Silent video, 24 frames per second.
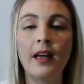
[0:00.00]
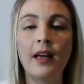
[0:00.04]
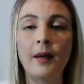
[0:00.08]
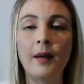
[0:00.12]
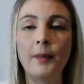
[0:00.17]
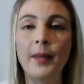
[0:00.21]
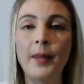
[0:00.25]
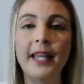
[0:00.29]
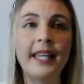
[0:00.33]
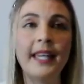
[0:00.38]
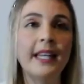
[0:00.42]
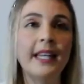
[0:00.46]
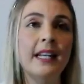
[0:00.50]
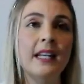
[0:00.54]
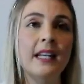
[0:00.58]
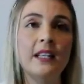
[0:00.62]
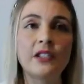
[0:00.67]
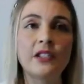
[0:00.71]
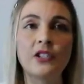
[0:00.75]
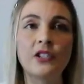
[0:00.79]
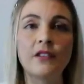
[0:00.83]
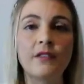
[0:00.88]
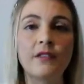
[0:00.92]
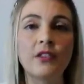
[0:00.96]
making a
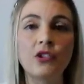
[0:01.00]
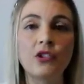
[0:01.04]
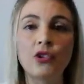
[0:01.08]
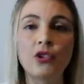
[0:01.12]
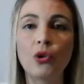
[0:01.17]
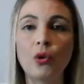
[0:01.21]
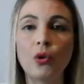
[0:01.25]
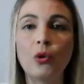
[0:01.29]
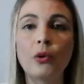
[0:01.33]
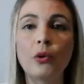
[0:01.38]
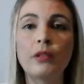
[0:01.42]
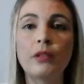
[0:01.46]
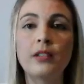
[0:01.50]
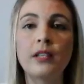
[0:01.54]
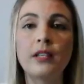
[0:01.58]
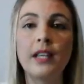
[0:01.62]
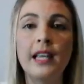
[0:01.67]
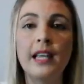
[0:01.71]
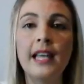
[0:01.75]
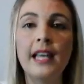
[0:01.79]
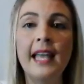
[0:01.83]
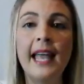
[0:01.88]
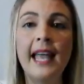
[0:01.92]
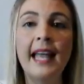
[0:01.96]
list of the chores,
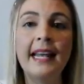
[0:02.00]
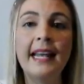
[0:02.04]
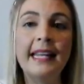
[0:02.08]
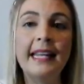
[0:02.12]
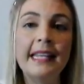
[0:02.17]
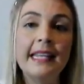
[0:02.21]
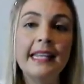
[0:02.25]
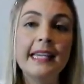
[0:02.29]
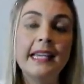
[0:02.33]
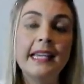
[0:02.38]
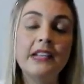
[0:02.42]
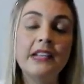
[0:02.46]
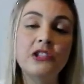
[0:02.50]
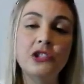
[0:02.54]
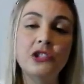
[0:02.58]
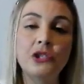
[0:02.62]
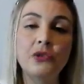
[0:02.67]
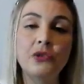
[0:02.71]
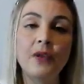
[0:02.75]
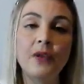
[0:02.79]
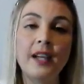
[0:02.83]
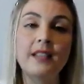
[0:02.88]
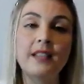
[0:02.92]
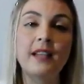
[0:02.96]
and he gets to
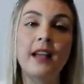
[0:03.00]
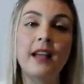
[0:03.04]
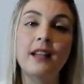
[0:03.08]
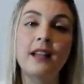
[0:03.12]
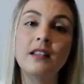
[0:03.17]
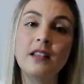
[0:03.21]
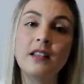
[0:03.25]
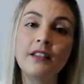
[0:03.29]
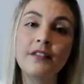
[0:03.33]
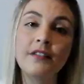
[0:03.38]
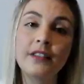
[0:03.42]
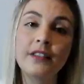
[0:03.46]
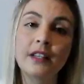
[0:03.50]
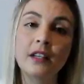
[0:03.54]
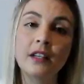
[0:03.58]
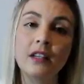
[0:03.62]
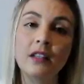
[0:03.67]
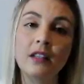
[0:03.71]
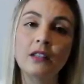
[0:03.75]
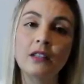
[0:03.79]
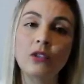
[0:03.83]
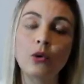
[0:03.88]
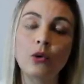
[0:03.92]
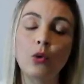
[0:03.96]
rate how
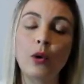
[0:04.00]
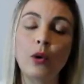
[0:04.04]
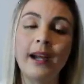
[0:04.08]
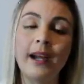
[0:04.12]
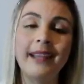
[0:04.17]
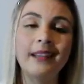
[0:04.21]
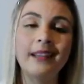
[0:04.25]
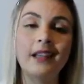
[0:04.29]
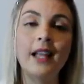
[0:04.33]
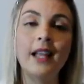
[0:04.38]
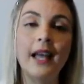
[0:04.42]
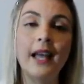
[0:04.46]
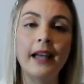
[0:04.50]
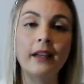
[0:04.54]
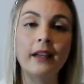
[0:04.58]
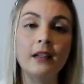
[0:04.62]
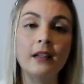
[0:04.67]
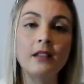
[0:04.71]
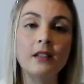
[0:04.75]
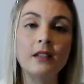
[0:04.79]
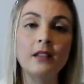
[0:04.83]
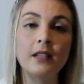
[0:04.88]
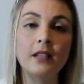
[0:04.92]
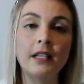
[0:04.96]
difficult or
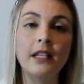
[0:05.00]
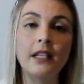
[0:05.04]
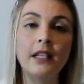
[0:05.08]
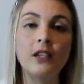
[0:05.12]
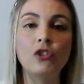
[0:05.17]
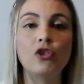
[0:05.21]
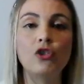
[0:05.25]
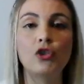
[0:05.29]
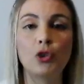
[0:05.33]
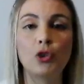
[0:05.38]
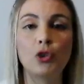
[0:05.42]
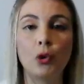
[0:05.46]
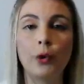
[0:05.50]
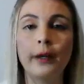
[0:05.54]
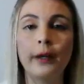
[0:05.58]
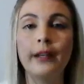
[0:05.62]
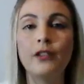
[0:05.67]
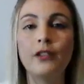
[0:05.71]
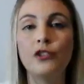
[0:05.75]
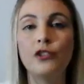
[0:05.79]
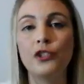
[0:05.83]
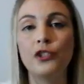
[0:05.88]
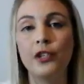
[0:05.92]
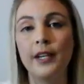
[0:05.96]
unliked each chore
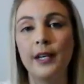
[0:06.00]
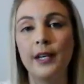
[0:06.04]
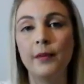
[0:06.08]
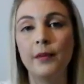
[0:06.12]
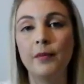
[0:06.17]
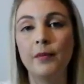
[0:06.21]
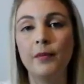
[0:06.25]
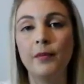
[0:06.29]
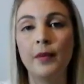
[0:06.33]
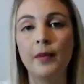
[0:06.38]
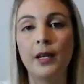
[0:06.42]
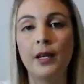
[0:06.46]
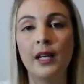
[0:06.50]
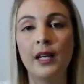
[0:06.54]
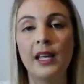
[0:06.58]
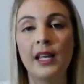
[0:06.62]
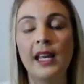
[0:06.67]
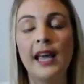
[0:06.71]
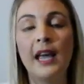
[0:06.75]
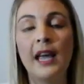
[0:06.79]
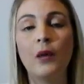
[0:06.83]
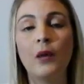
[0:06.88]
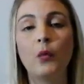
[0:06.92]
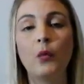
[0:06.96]
is to him
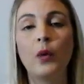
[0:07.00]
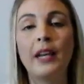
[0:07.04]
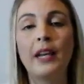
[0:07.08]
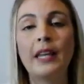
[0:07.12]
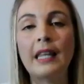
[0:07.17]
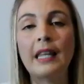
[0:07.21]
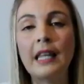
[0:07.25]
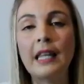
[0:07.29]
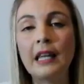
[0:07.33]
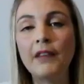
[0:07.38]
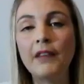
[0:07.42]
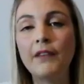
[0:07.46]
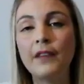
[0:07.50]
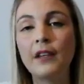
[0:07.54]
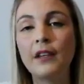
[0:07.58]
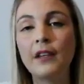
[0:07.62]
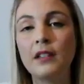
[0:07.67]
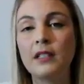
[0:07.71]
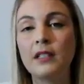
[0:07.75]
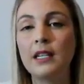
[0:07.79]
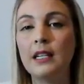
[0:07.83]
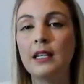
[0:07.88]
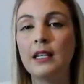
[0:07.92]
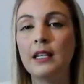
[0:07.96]
and what he
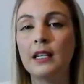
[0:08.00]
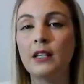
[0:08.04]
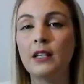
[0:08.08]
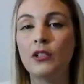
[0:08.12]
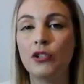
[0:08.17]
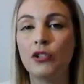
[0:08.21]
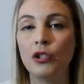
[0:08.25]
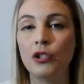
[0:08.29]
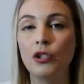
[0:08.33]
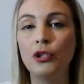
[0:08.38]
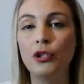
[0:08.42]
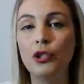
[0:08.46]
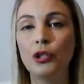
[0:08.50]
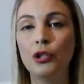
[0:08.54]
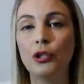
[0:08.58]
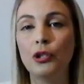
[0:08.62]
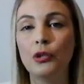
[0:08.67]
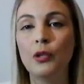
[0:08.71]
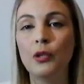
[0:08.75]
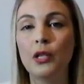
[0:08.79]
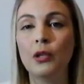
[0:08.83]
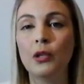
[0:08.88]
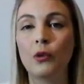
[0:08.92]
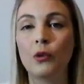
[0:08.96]
feels he needs to
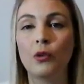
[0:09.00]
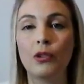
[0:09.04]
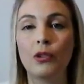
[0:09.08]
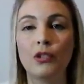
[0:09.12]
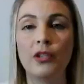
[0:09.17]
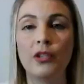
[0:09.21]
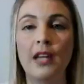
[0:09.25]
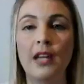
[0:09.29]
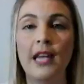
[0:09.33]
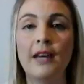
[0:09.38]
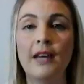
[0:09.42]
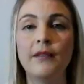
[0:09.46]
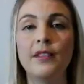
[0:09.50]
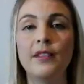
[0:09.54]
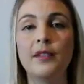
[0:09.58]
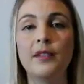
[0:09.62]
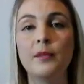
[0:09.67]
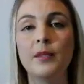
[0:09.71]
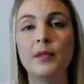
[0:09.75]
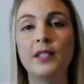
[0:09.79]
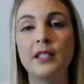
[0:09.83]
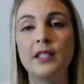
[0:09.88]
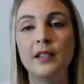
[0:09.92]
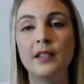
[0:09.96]
do in order to have a
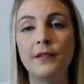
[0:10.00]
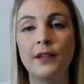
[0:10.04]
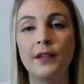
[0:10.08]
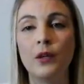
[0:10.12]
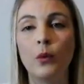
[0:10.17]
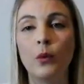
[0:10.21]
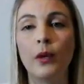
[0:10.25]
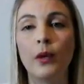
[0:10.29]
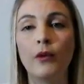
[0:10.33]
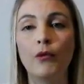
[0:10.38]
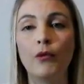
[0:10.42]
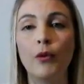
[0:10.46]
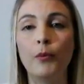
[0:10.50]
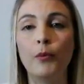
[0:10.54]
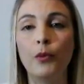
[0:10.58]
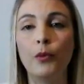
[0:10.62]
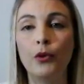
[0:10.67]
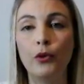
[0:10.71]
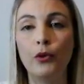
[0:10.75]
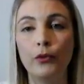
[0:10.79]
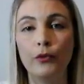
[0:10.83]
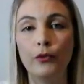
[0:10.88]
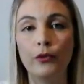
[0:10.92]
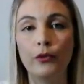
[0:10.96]
specific one
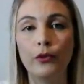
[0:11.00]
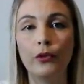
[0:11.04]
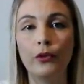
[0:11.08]
removed.